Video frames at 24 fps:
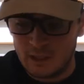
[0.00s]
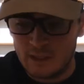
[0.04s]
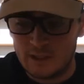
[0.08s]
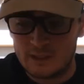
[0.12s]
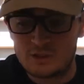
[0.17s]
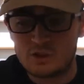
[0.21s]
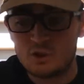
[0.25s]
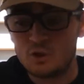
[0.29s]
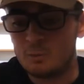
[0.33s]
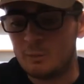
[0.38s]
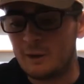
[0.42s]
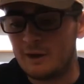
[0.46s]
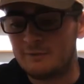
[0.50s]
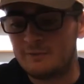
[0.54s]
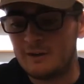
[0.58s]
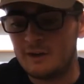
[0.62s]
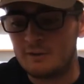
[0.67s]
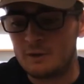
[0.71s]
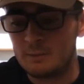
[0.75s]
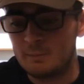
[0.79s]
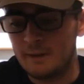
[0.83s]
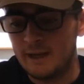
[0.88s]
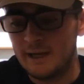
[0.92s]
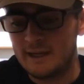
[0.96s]
And two of my
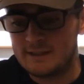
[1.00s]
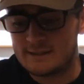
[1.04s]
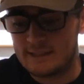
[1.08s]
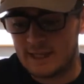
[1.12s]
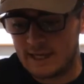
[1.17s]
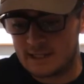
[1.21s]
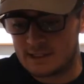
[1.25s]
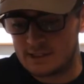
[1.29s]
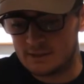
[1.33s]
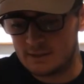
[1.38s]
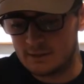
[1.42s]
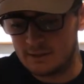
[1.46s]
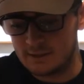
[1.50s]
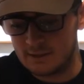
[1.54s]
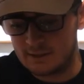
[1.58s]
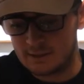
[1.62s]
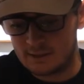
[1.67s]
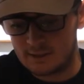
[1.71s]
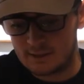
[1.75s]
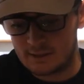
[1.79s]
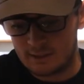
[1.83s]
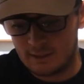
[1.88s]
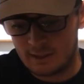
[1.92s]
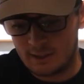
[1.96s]
favorite baits actually is
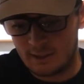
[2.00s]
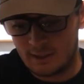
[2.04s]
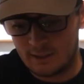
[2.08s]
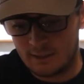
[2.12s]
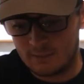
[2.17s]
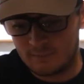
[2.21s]
this